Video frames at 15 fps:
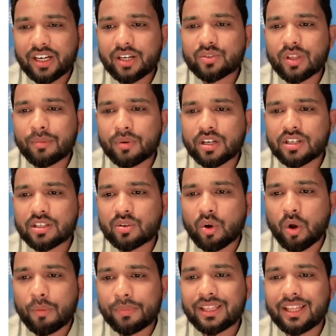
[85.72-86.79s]
So I'm going to just
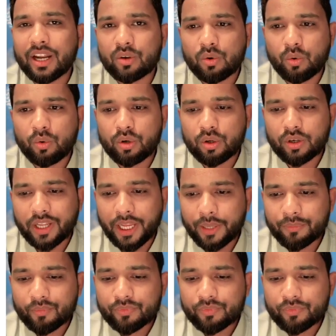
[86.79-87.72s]
copy that code. Okay.